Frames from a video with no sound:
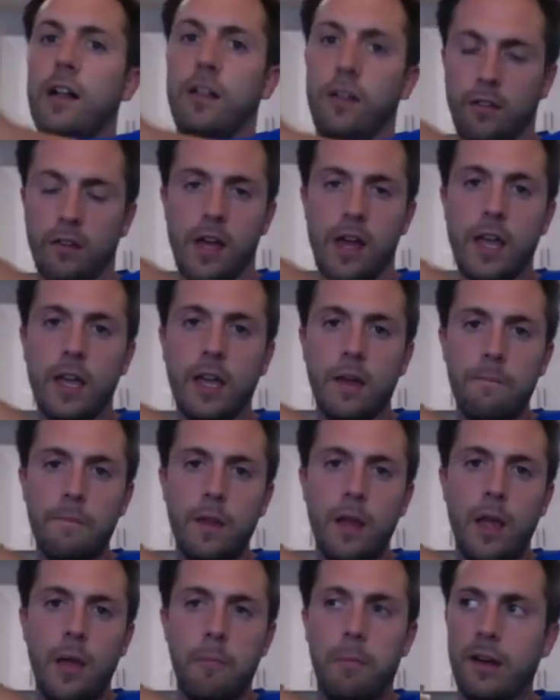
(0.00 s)
is like,
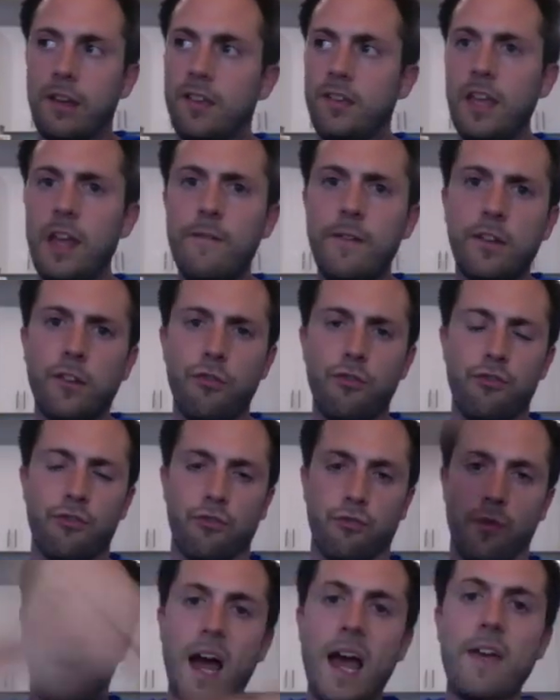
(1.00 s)
but Steve isn't
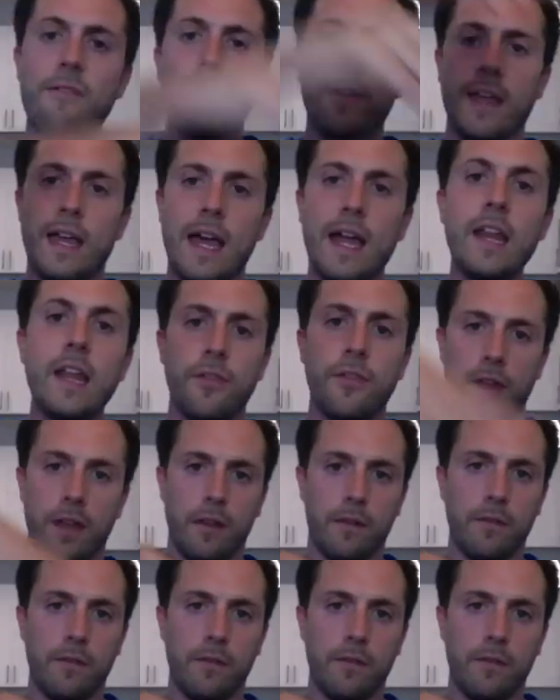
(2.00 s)
driving anything,